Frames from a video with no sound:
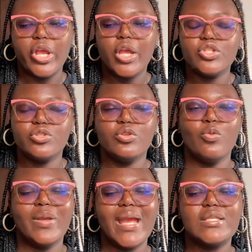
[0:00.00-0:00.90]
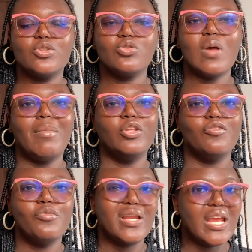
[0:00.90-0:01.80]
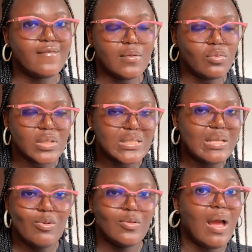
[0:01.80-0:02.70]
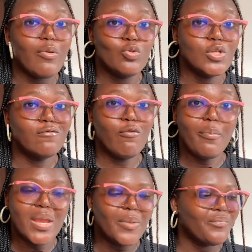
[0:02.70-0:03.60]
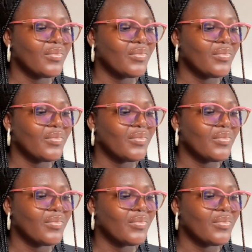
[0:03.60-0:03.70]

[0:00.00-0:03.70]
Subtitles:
so you get so amount of money every month. That was not how it was for me.